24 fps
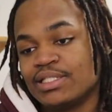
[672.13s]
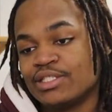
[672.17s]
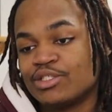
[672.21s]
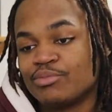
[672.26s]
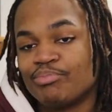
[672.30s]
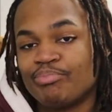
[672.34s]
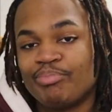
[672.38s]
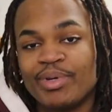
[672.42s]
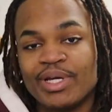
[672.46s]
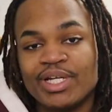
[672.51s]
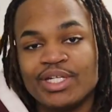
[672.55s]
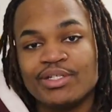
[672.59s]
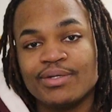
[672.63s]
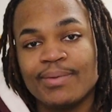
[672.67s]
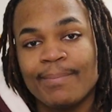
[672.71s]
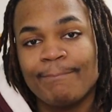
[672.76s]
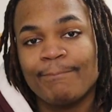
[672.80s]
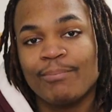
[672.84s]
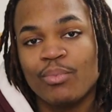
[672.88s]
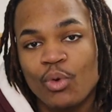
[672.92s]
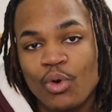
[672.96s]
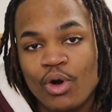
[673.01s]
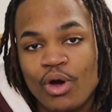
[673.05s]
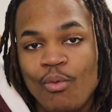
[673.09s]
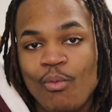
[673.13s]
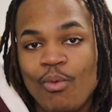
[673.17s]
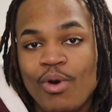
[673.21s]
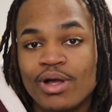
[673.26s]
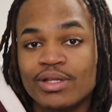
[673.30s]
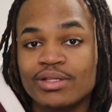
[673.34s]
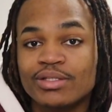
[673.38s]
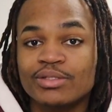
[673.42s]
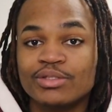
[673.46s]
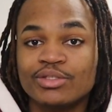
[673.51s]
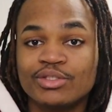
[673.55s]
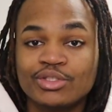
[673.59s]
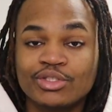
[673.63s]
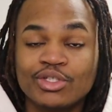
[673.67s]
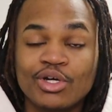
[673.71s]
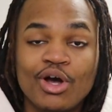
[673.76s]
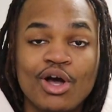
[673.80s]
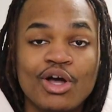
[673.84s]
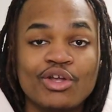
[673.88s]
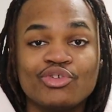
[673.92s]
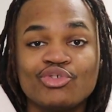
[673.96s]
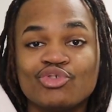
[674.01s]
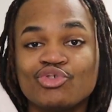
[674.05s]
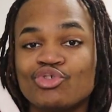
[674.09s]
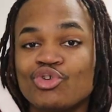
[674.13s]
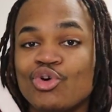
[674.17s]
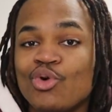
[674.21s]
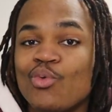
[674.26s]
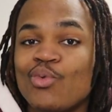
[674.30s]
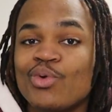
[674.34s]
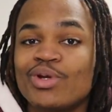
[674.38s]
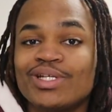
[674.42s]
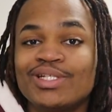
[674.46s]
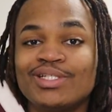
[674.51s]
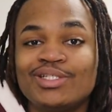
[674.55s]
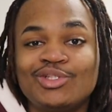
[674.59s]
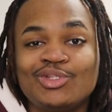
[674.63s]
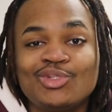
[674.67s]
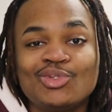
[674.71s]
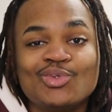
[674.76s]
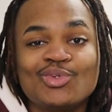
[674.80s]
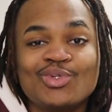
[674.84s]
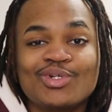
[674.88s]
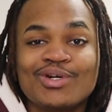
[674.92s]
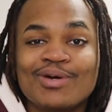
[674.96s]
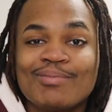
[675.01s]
It's been your boy the Dawn. You know what it do.